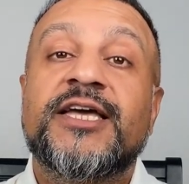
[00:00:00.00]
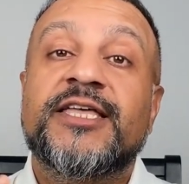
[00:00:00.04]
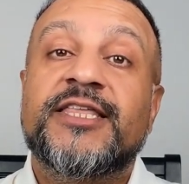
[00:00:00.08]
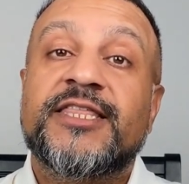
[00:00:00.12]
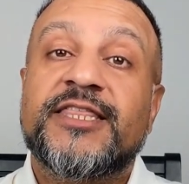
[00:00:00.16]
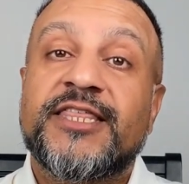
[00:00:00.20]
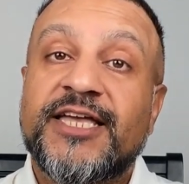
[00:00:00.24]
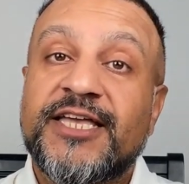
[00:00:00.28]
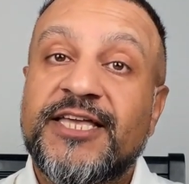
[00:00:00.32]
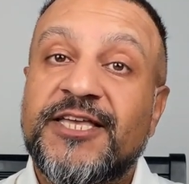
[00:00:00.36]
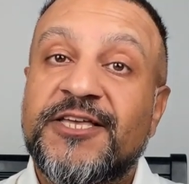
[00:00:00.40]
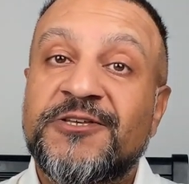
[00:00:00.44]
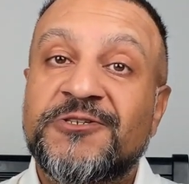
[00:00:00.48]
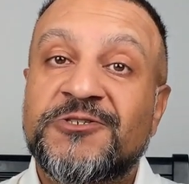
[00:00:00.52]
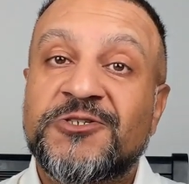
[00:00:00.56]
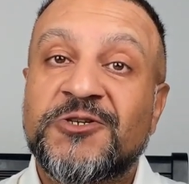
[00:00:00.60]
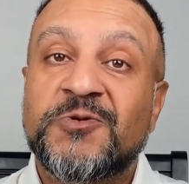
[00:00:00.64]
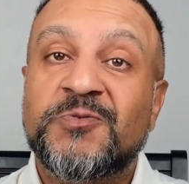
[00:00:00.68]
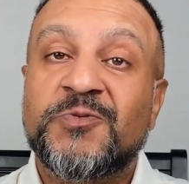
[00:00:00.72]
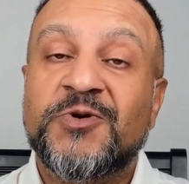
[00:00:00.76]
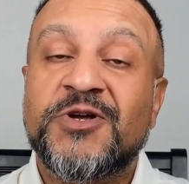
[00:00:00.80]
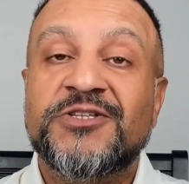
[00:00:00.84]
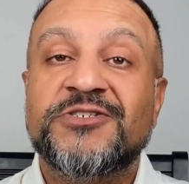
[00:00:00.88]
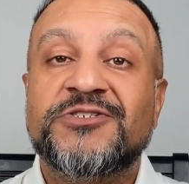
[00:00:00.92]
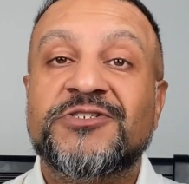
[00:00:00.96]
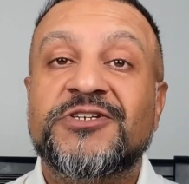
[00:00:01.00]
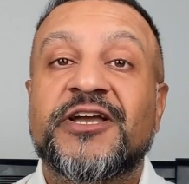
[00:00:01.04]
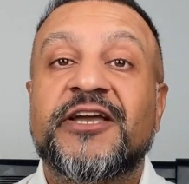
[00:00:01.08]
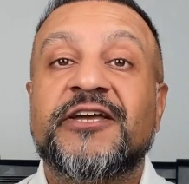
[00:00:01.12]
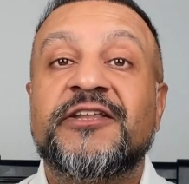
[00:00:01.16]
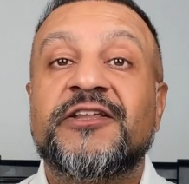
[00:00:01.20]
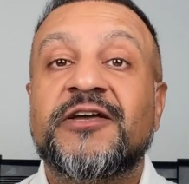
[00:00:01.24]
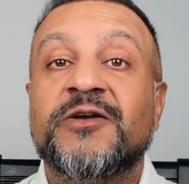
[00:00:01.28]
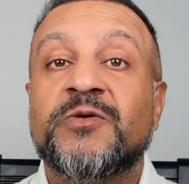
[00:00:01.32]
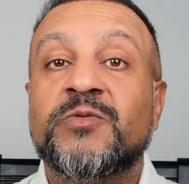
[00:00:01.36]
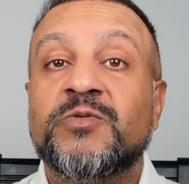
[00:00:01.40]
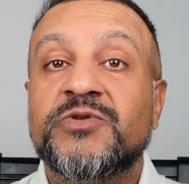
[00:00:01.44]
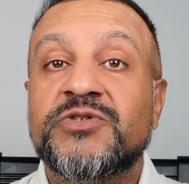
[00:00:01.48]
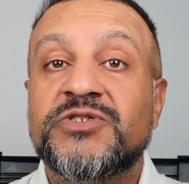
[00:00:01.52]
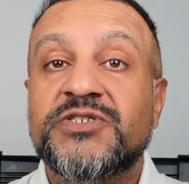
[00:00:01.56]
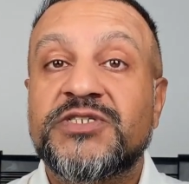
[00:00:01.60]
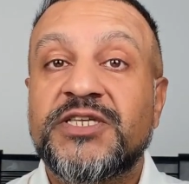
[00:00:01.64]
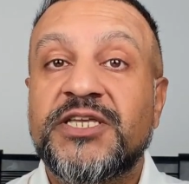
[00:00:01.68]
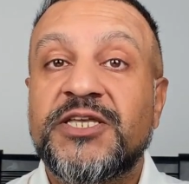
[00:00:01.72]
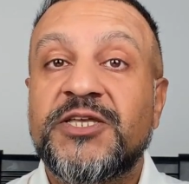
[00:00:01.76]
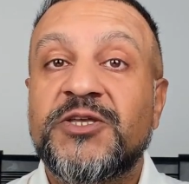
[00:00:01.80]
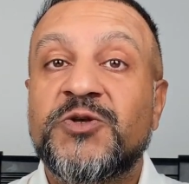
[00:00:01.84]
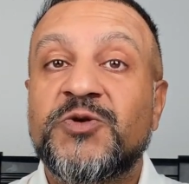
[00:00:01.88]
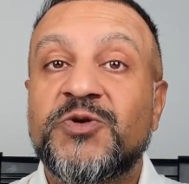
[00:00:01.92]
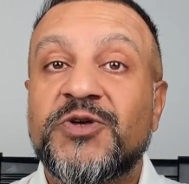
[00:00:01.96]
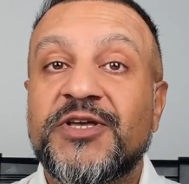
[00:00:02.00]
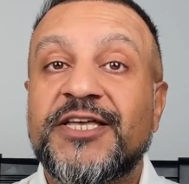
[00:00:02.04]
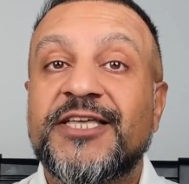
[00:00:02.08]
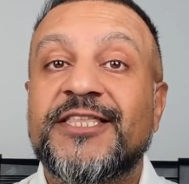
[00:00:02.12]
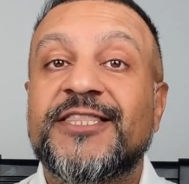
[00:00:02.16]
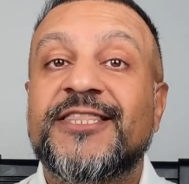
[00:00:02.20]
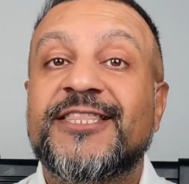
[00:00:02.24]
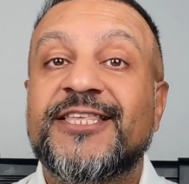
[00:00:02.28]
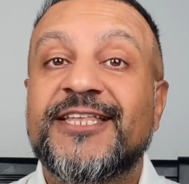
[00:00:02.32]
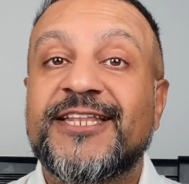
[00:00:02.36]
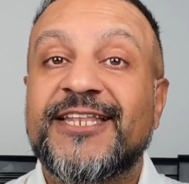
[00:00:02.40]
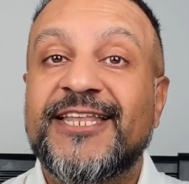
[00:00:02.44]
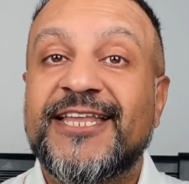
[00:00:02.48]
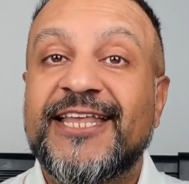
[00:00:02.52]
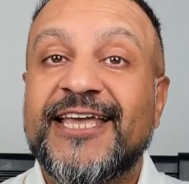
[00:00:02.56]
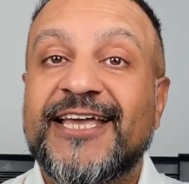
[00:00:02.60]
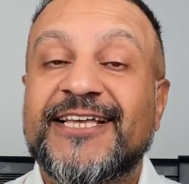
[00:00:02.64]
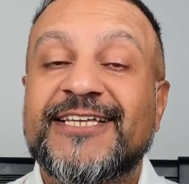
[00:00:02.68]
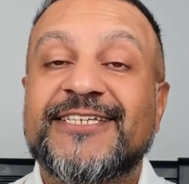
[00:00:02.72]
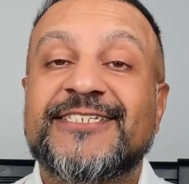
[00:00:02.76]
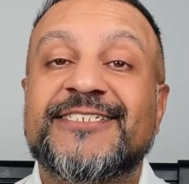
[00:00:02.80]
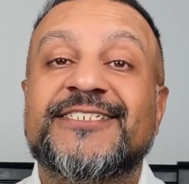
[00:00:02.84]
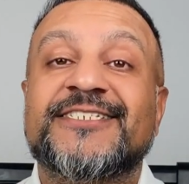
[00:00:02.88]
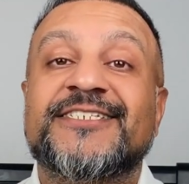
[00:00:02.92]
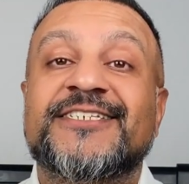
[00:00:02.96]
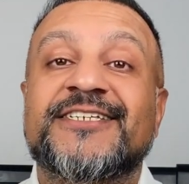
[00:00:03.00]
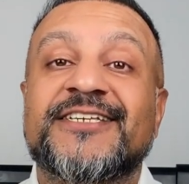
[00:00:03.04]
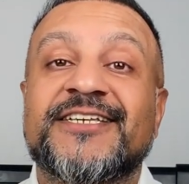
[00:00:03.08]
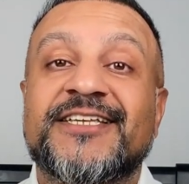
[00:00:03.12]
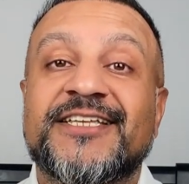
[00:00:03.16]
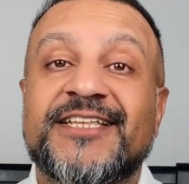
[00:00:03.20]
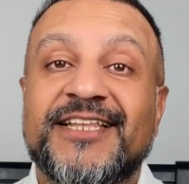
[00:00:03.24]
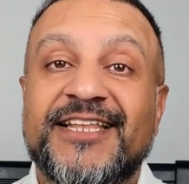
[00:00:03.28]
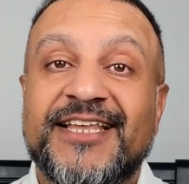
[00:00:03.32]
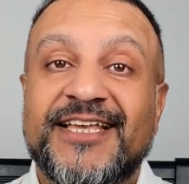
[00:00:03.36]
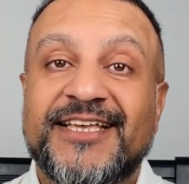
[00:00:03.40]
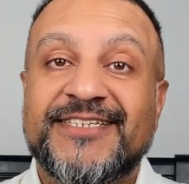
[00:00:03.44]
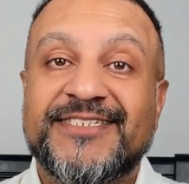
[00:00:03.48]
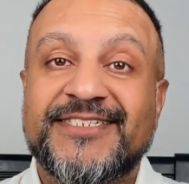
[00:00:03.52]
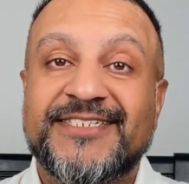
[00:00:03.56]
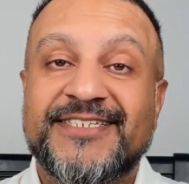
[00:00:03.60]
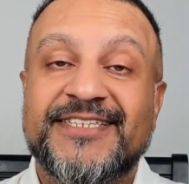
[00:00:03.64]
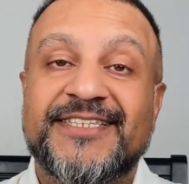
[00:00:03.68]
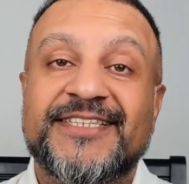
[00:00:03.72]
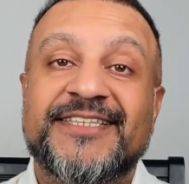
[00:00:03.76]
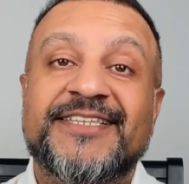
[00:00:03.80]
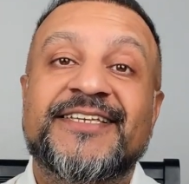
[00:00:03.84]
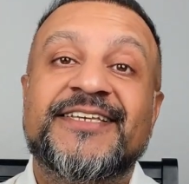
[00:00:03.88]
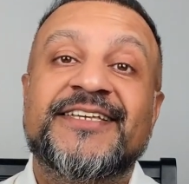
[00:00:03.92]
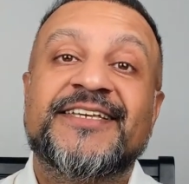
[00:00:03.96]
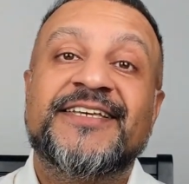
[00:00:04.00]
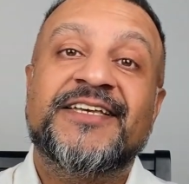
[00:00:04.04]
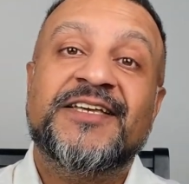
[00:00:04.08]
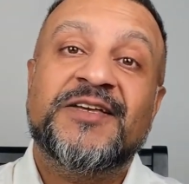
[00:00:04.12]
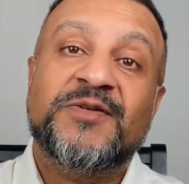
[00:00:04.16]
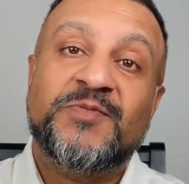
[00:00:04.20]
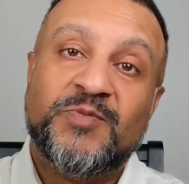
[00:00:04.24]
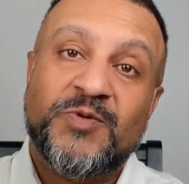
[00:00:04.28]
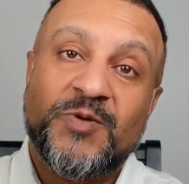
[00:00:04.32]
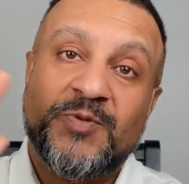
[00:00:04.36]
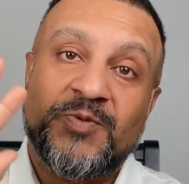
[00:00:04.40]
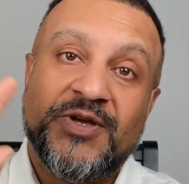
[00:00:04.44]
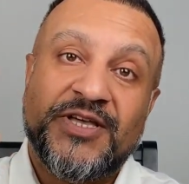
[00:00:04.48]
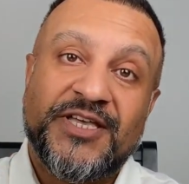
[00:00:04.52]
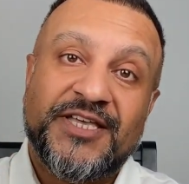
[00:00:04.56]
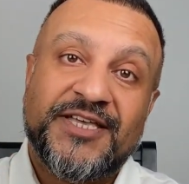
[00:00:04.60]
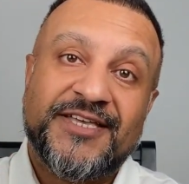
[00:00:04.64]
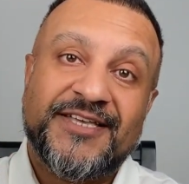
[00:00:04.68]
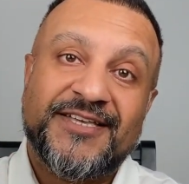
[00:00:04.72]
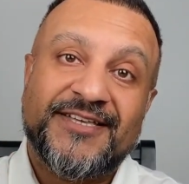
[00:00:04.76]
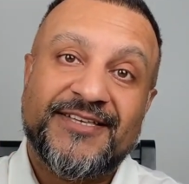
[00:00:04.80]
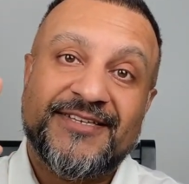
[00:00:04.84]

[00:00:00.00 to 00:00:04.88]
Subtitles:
Thank you so much, and I will see you in the next lesson. Bye-bye.